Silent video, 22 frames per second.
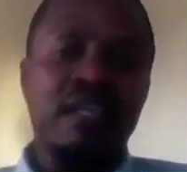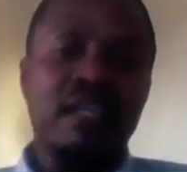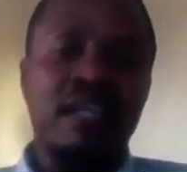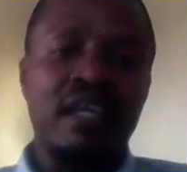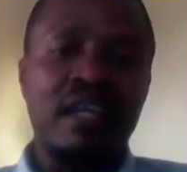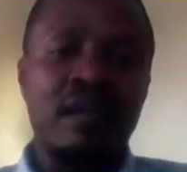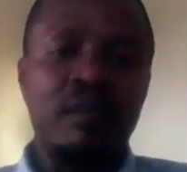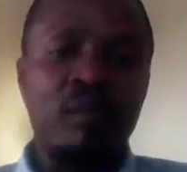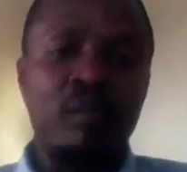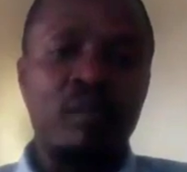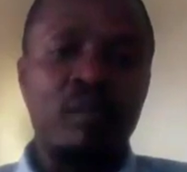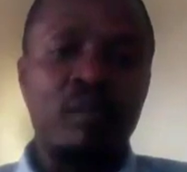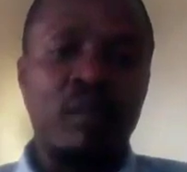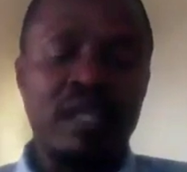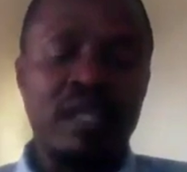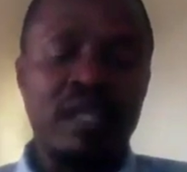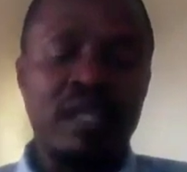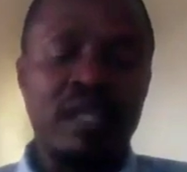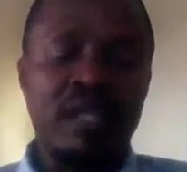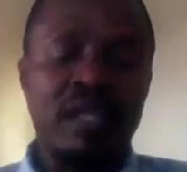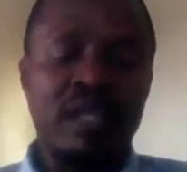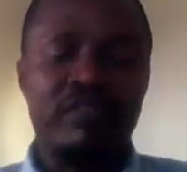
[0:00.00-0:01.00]
working
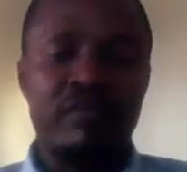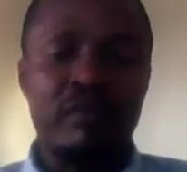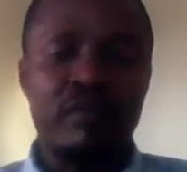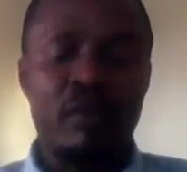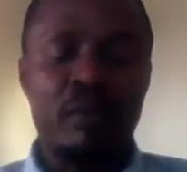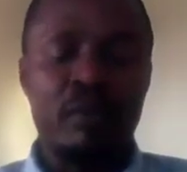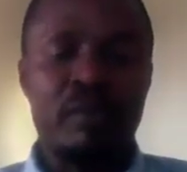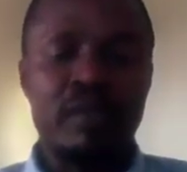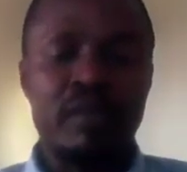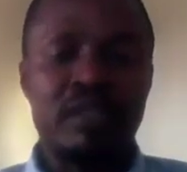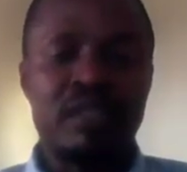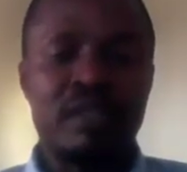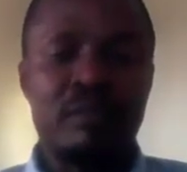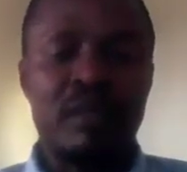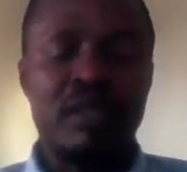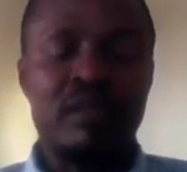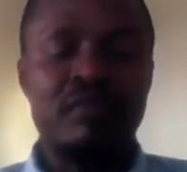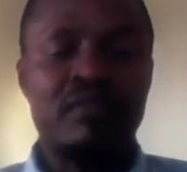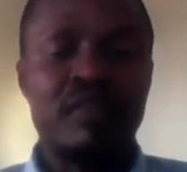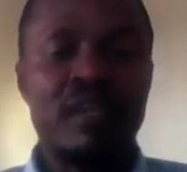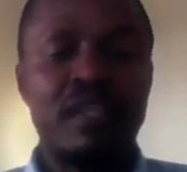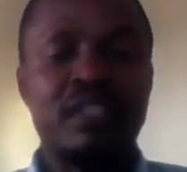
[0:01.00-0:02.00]
for the compressor
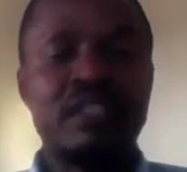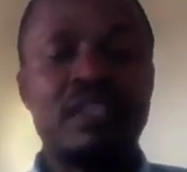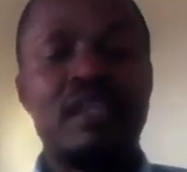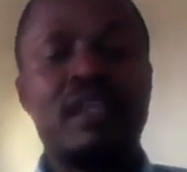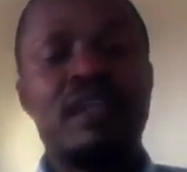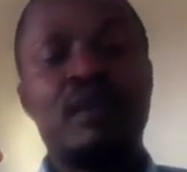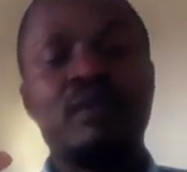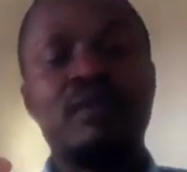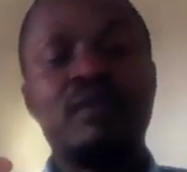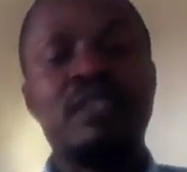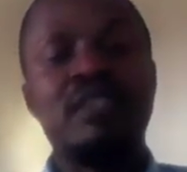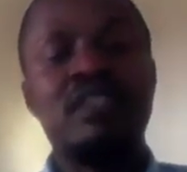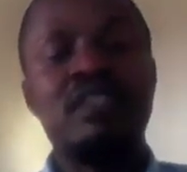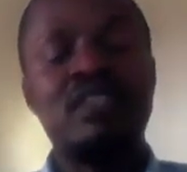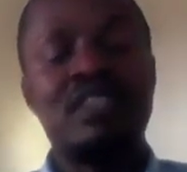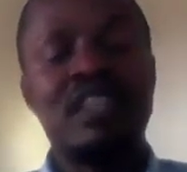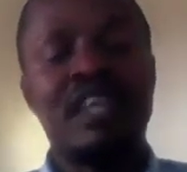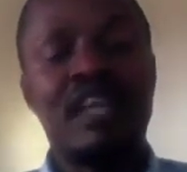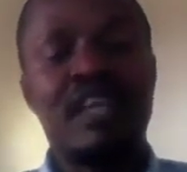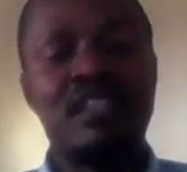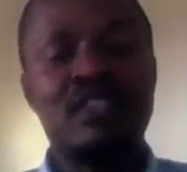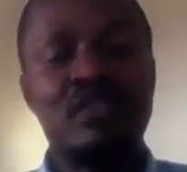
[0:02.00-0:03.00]
manufacturer, I was in
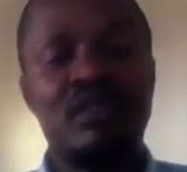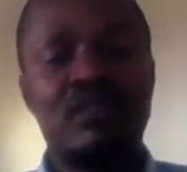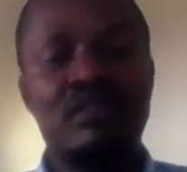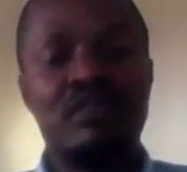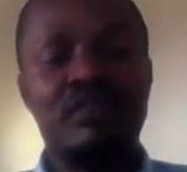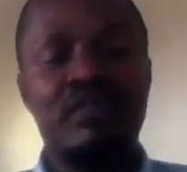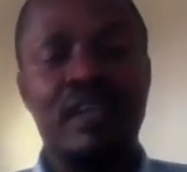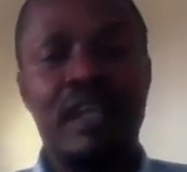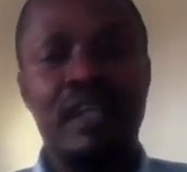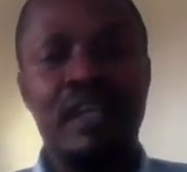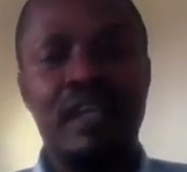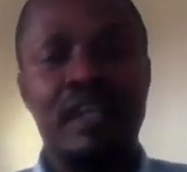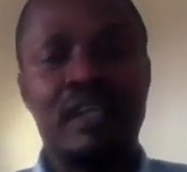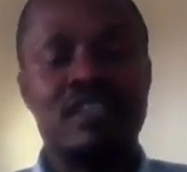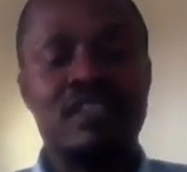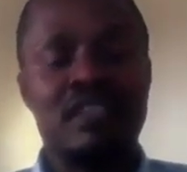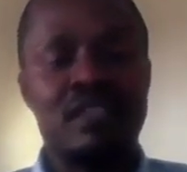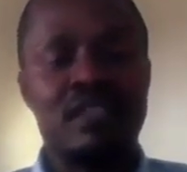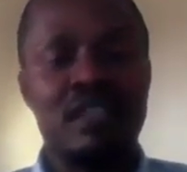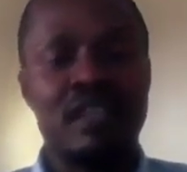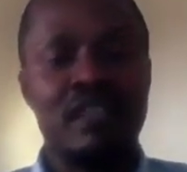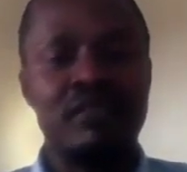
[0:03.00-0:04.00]
charge of
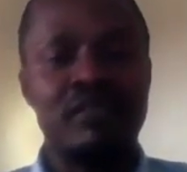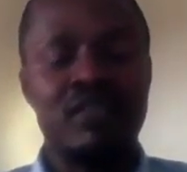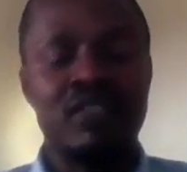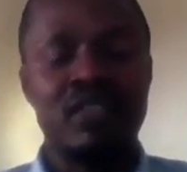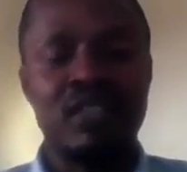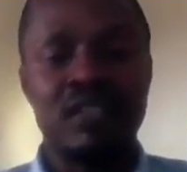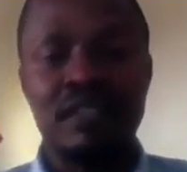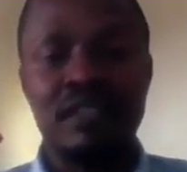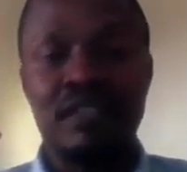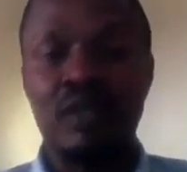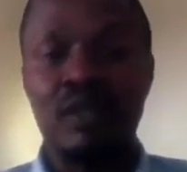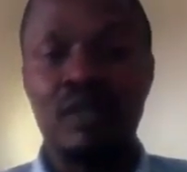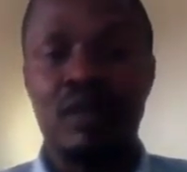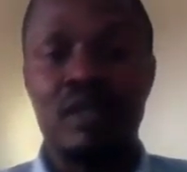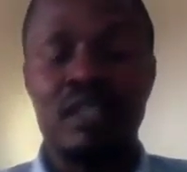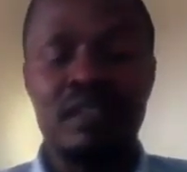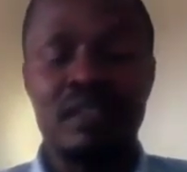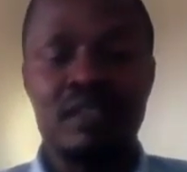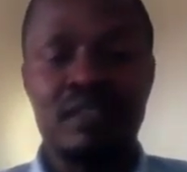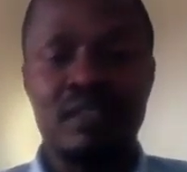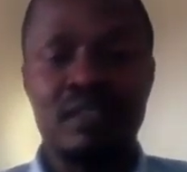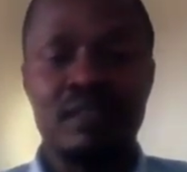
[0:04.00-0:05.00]
energy efficiency
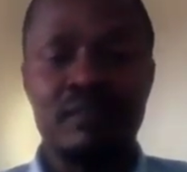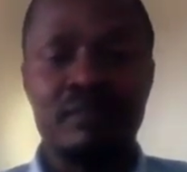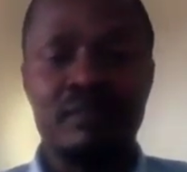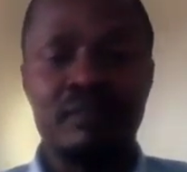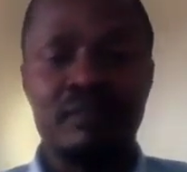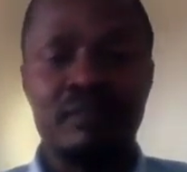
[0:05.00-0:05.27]
audits.